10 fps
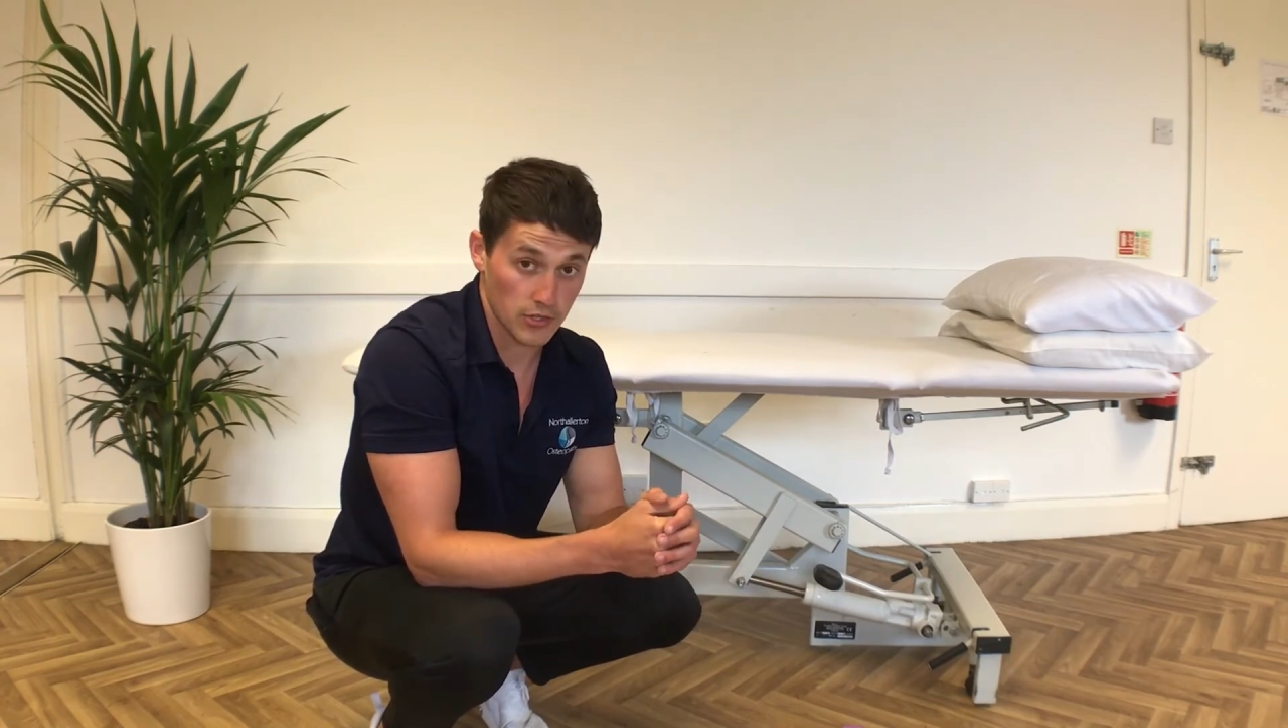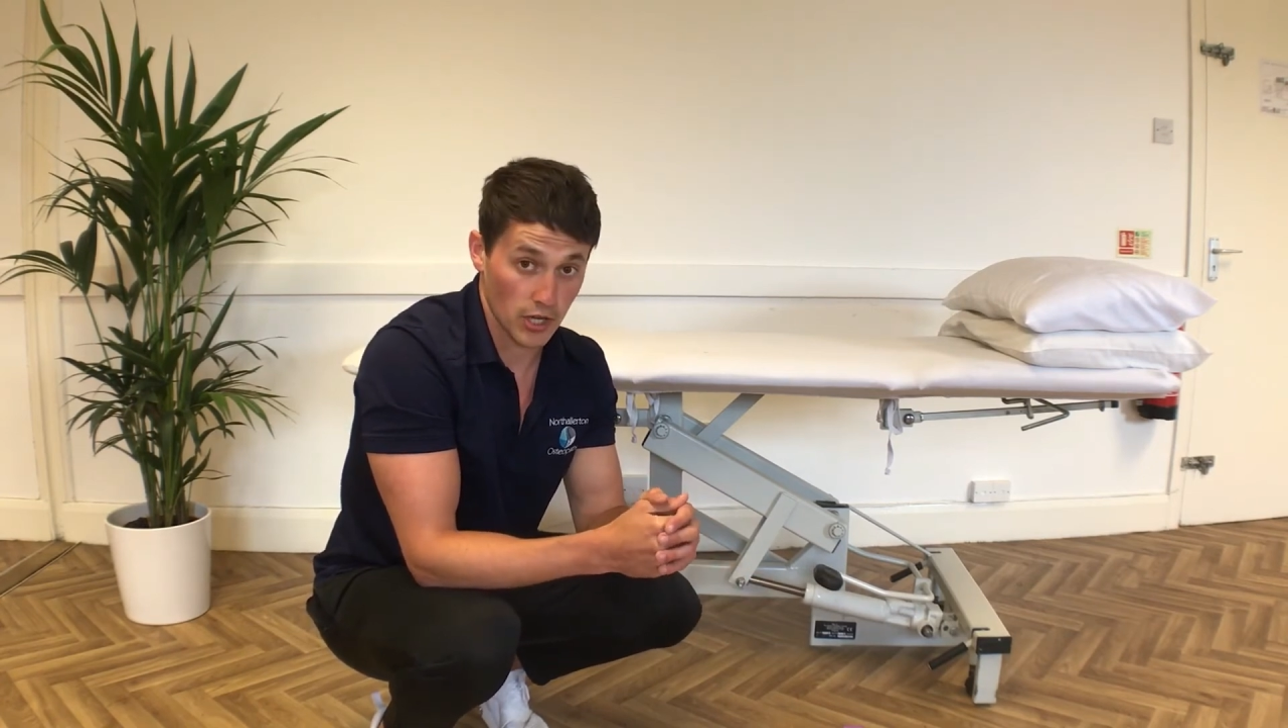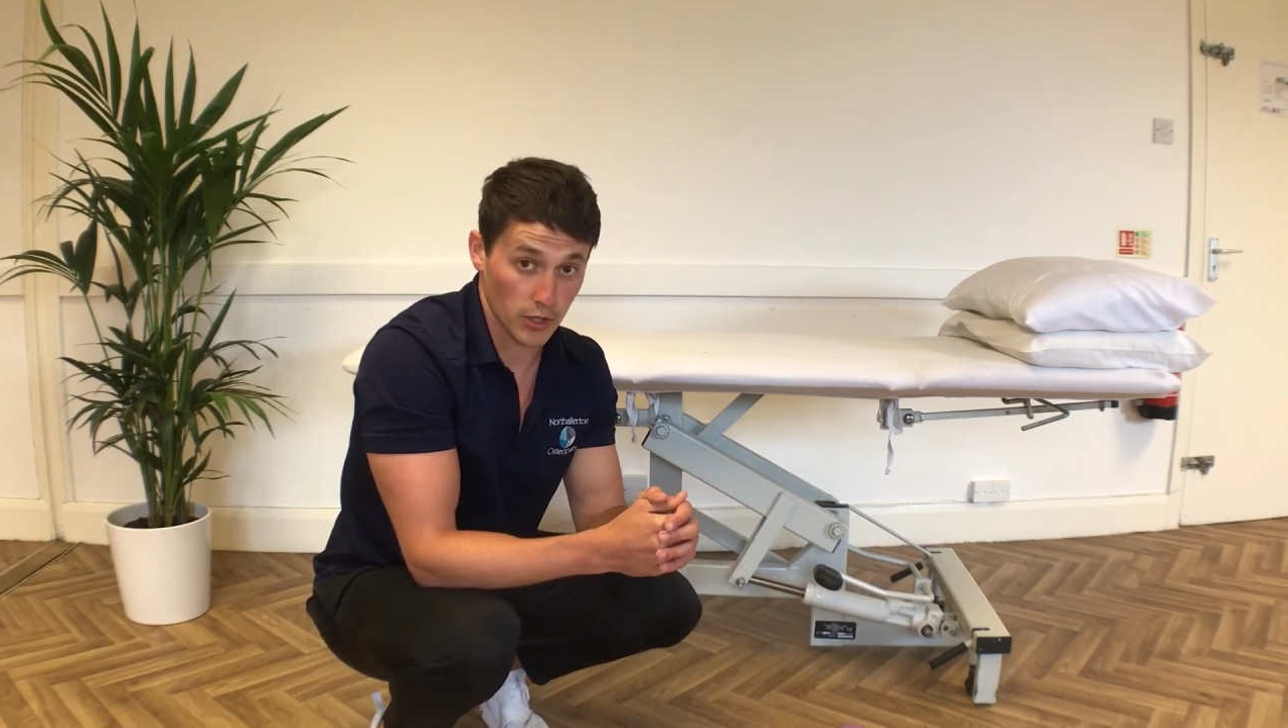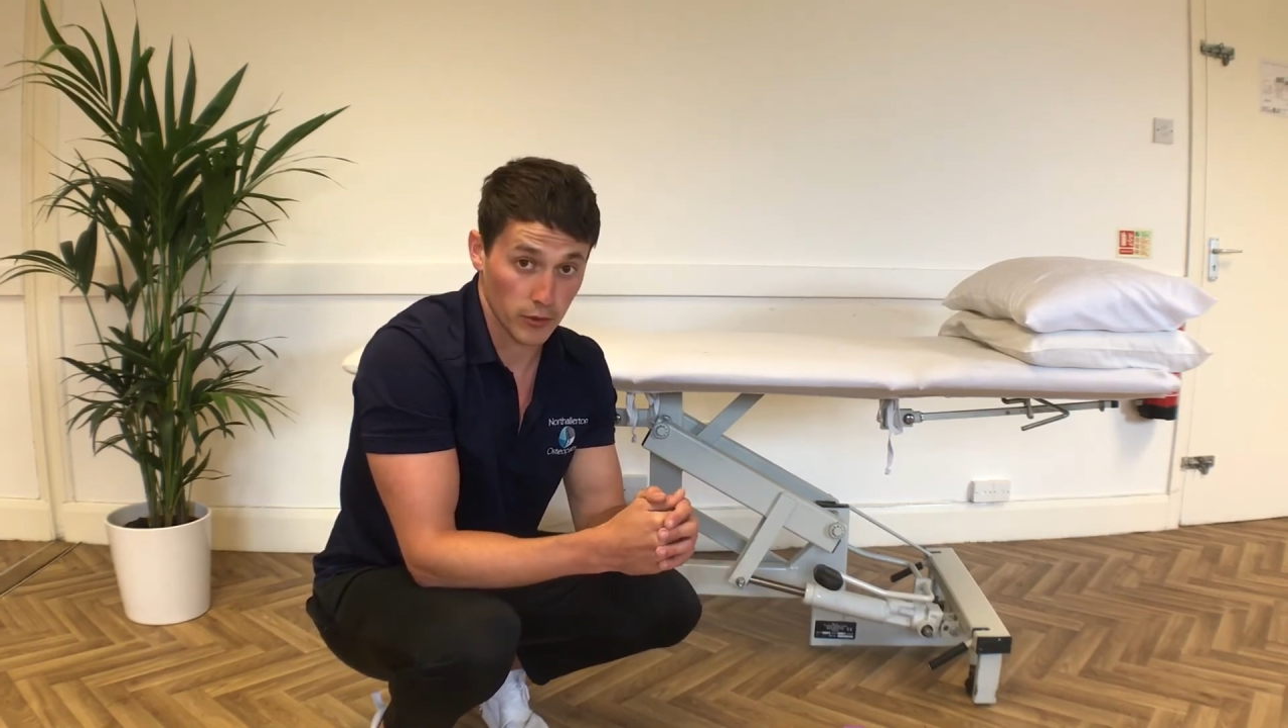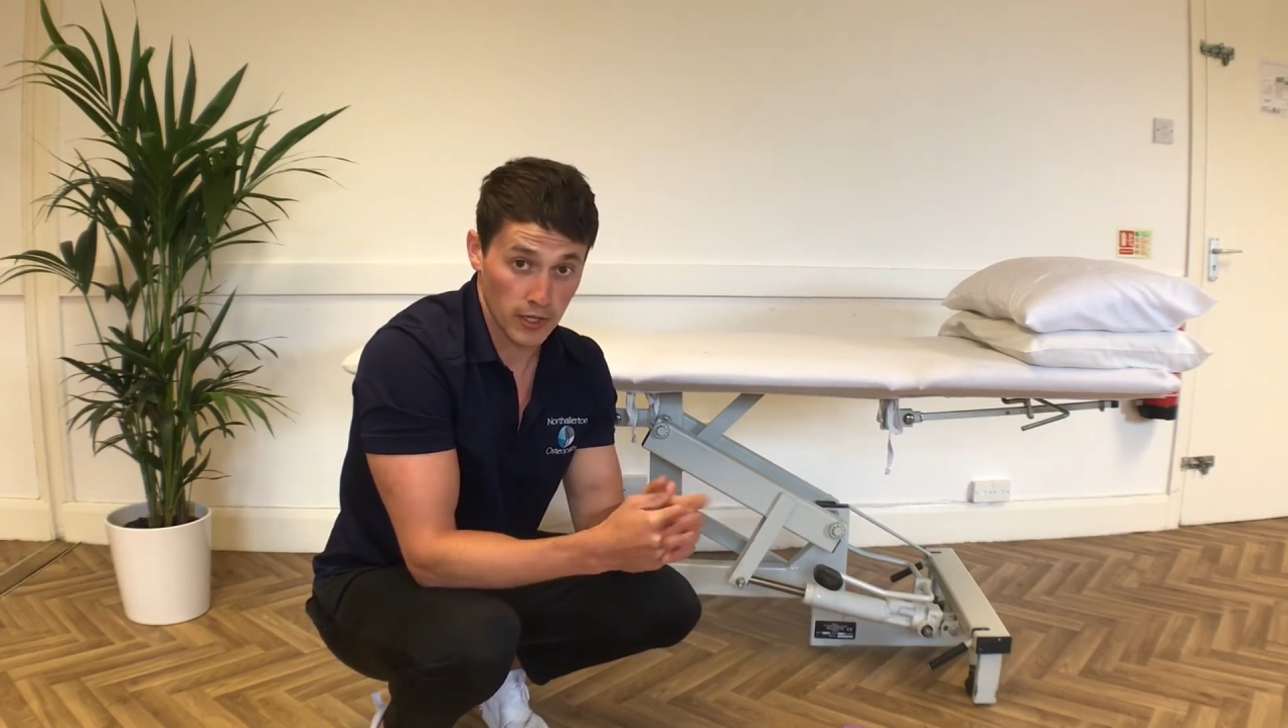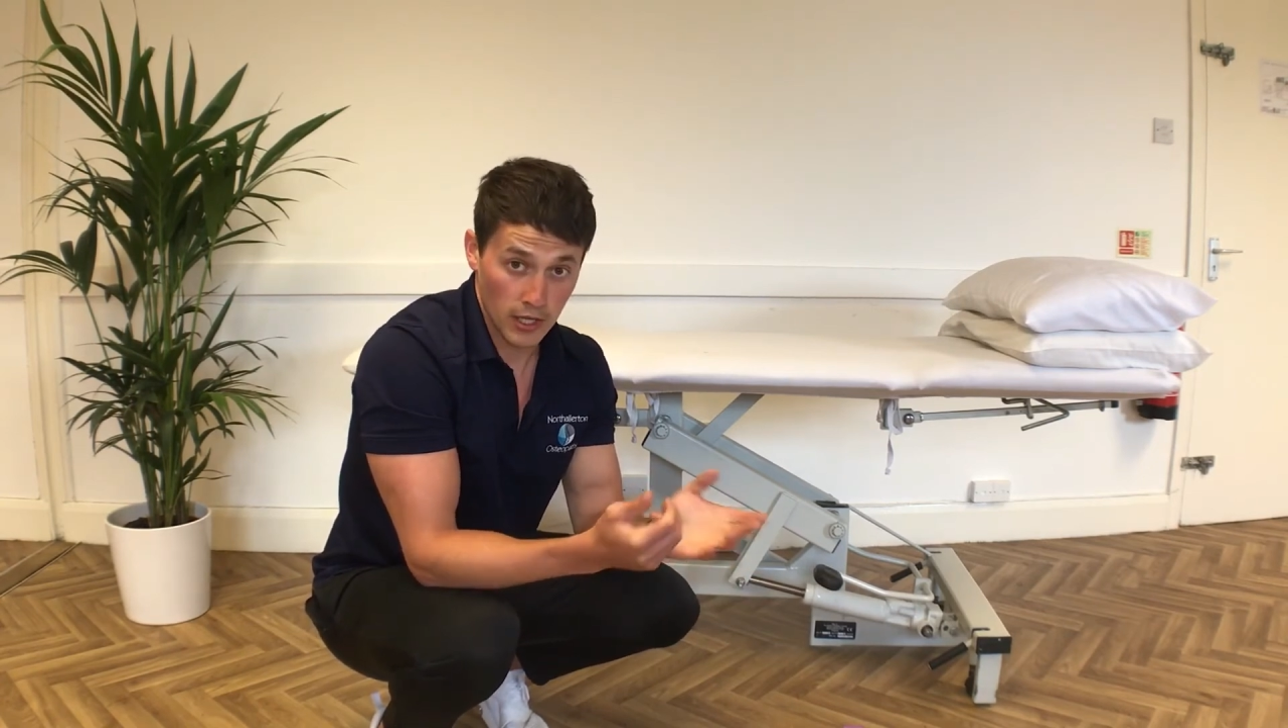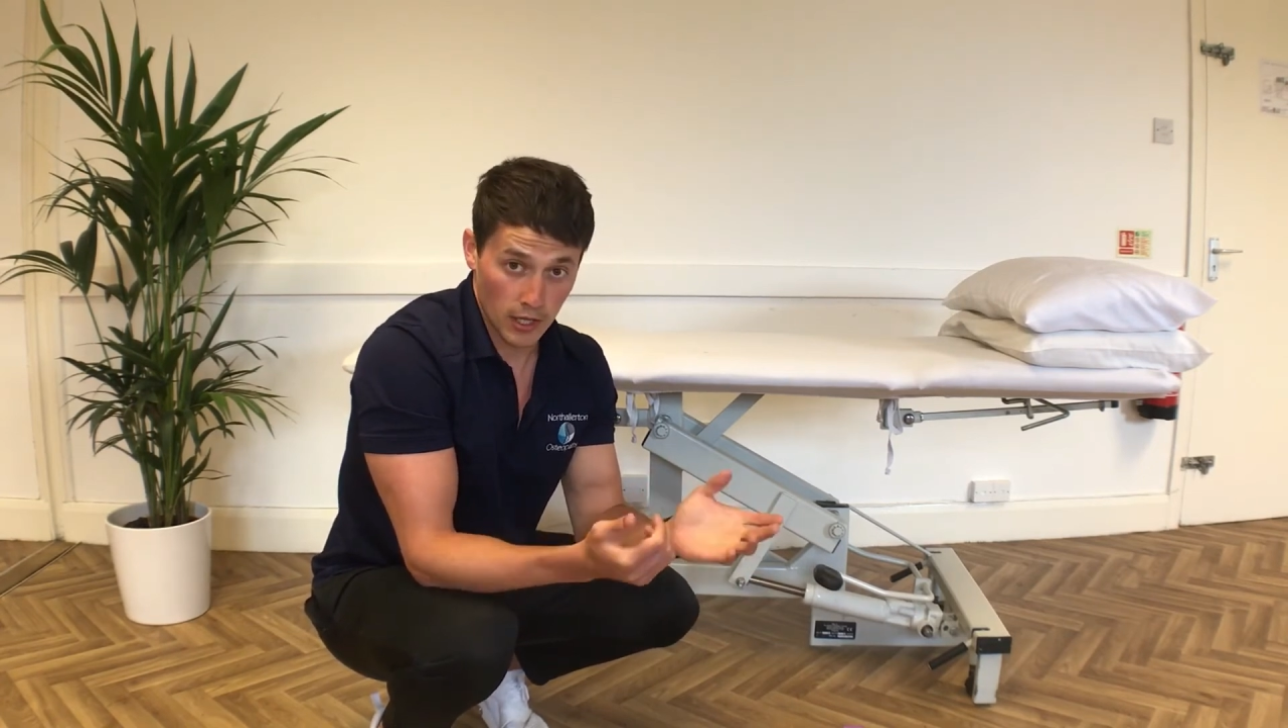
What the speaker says: so